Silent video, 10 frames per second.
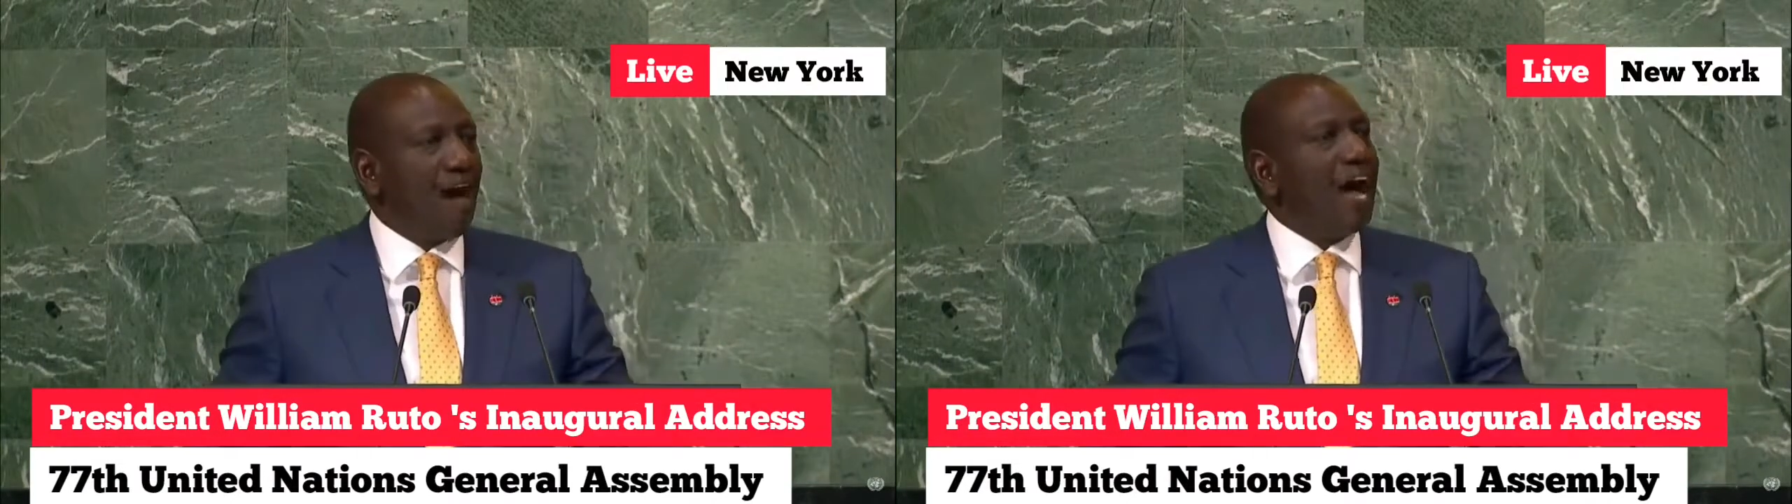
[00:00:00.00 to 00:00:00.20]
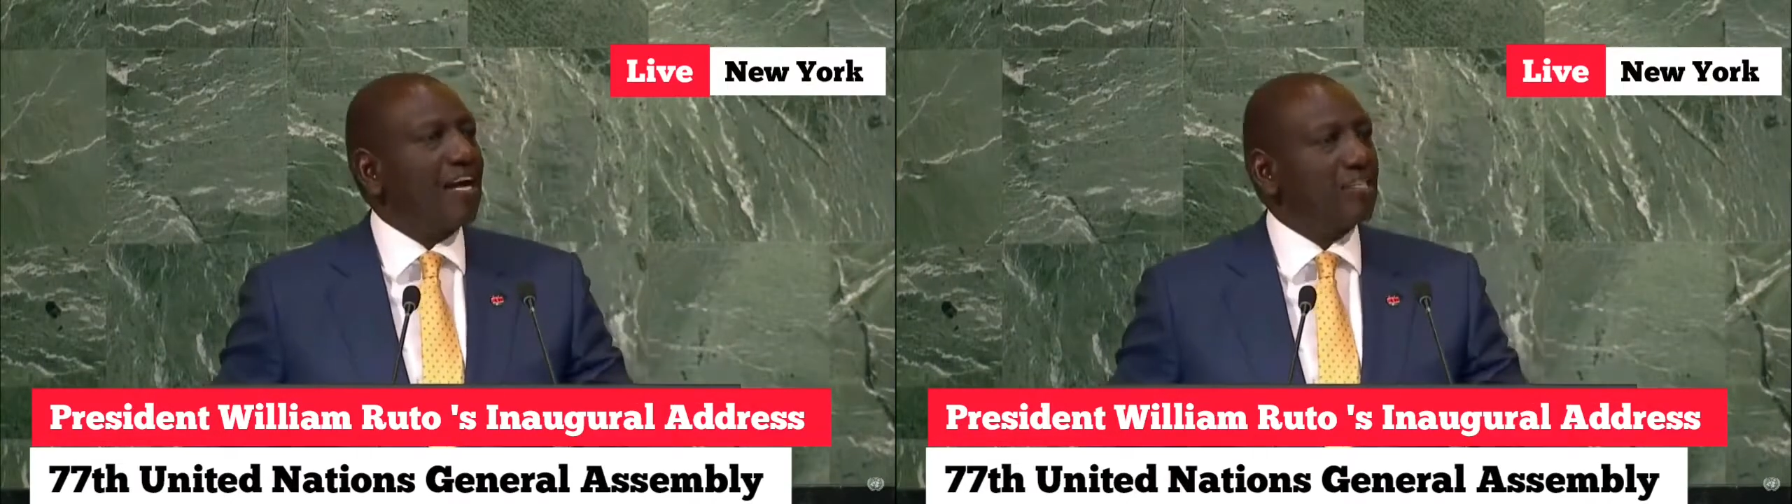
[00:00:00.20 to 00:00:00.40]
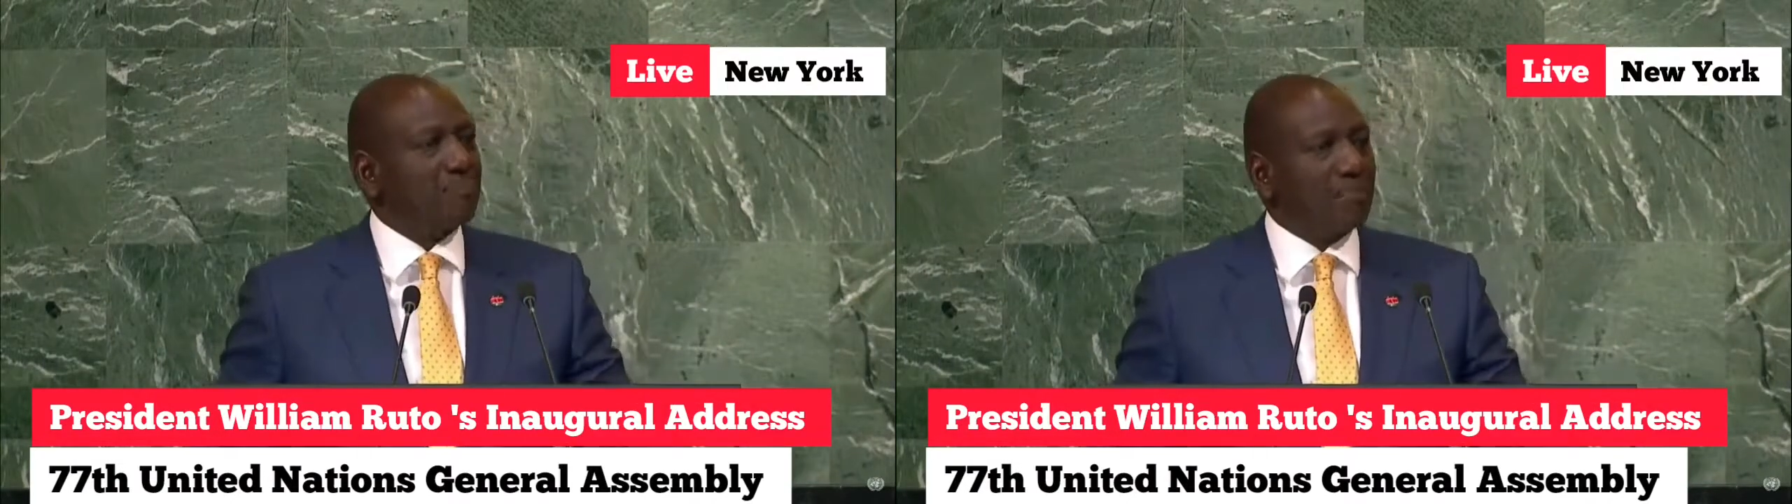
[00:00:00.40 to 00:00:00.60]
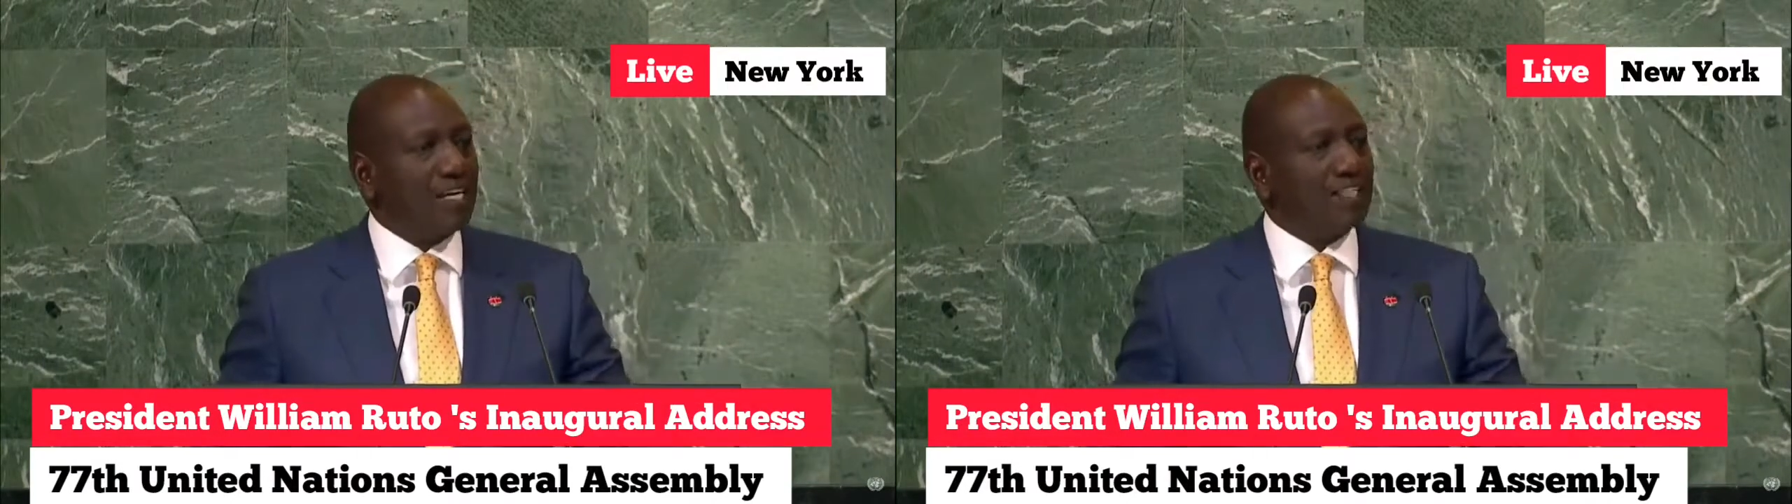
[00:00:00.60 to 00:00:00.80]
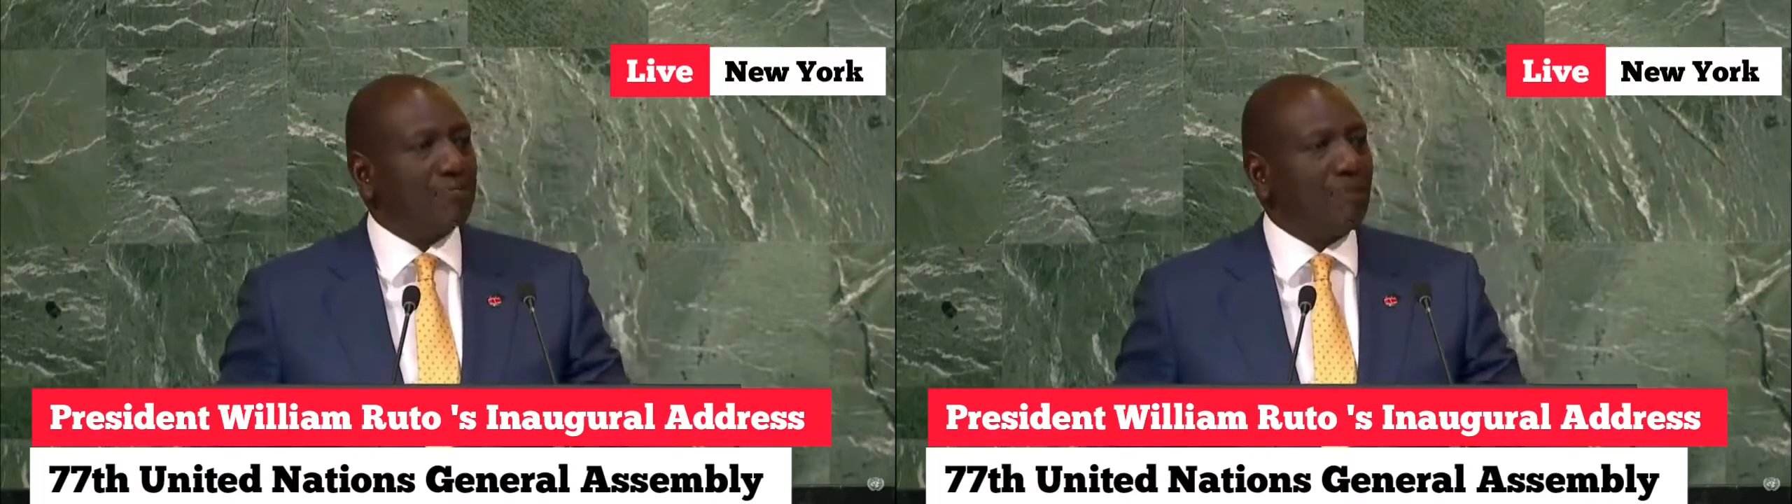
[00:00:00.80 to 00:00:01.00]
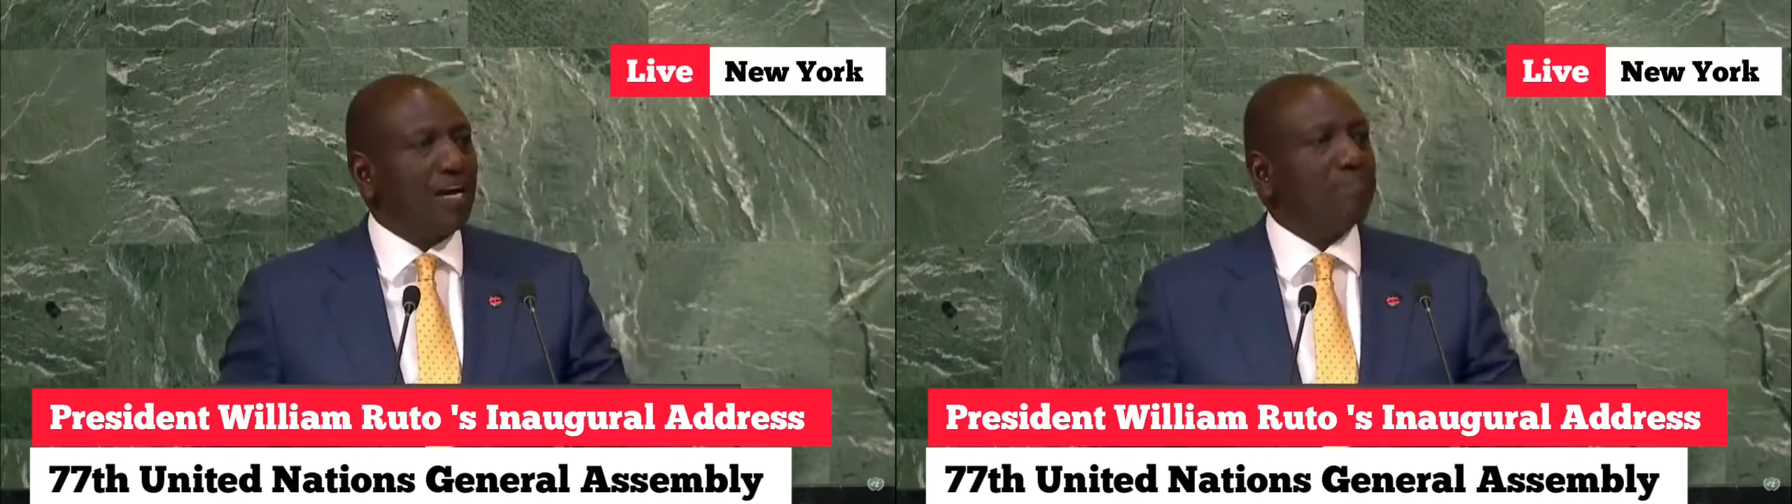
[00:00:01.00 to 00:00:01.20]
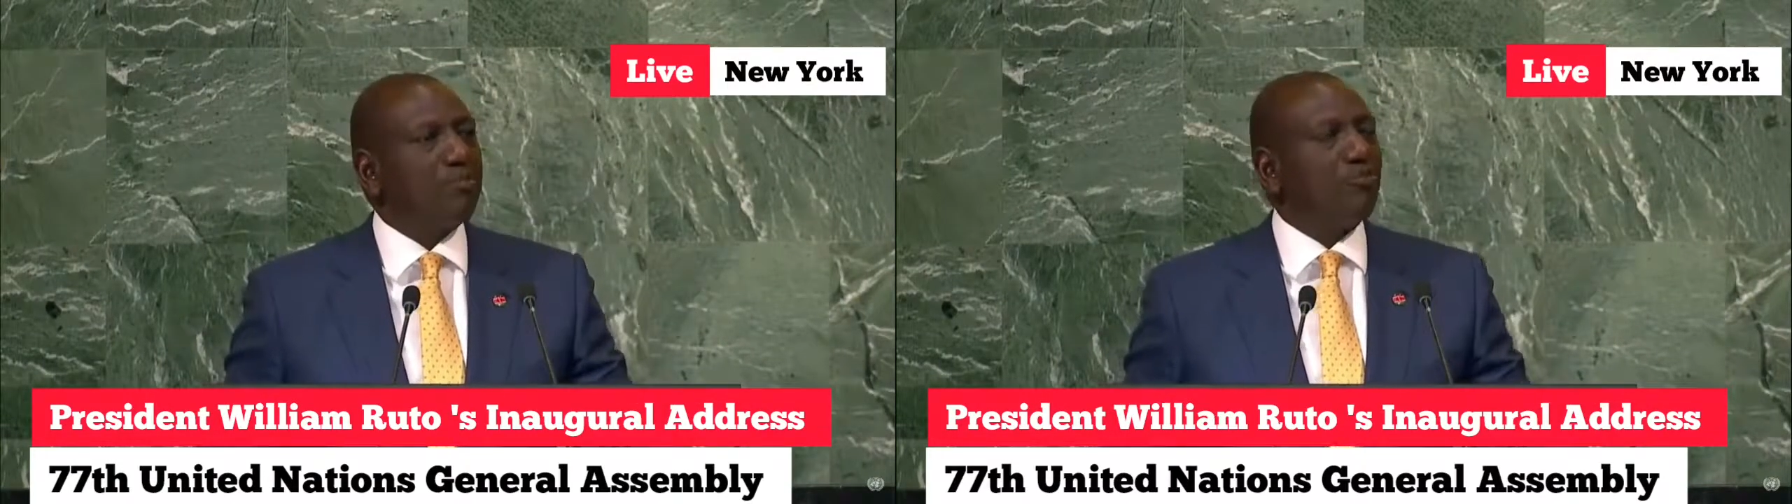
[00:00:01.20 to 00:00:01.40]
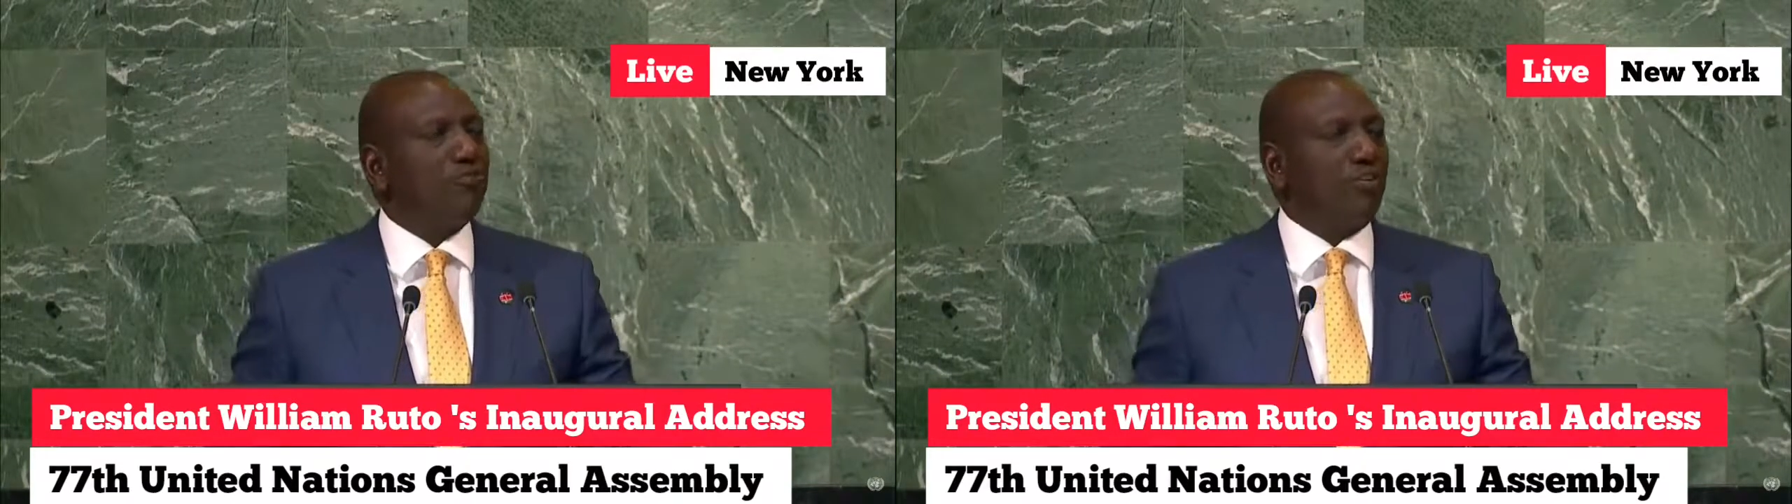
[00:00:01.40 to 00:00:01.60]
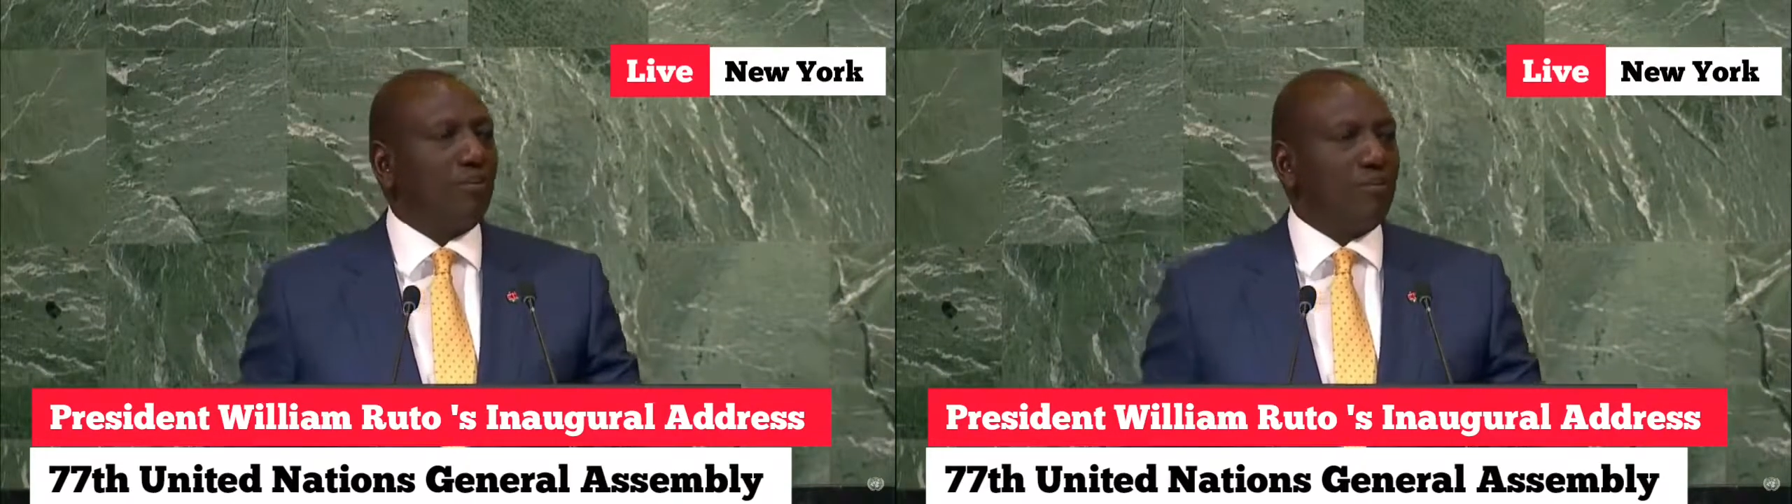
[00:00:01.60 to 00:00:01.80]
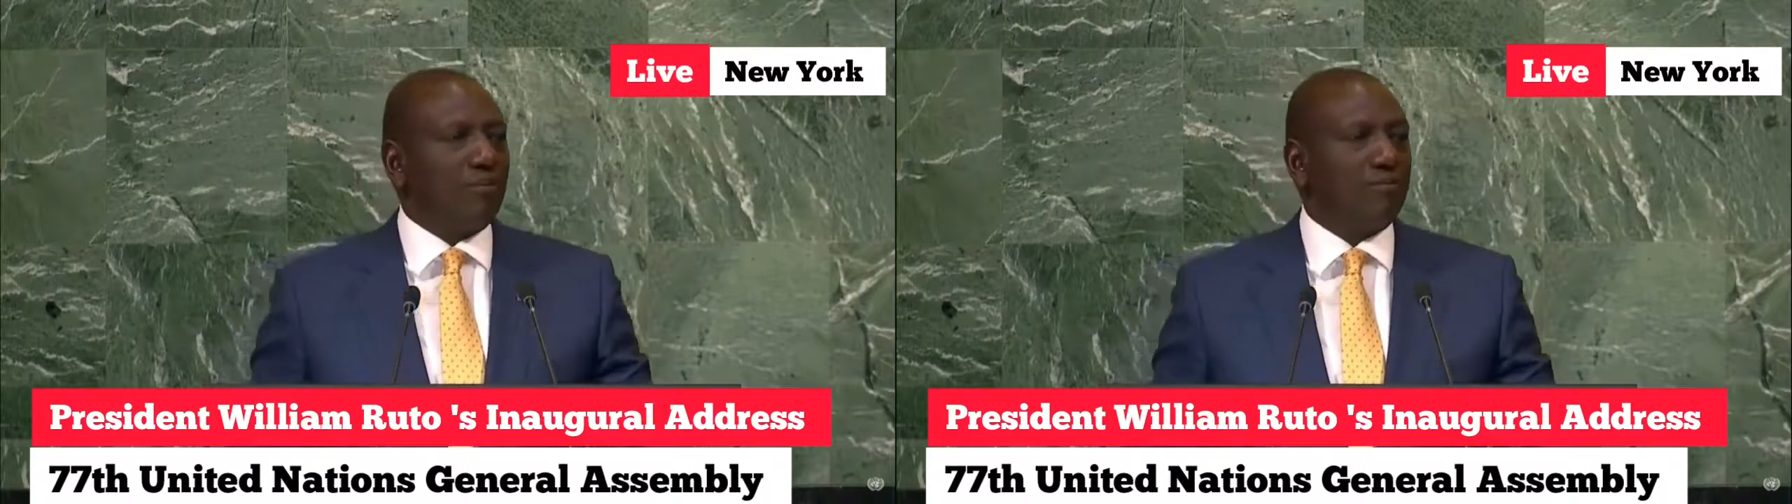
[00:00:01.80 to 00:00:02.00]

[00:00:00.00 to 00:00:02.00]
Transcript: I express my approval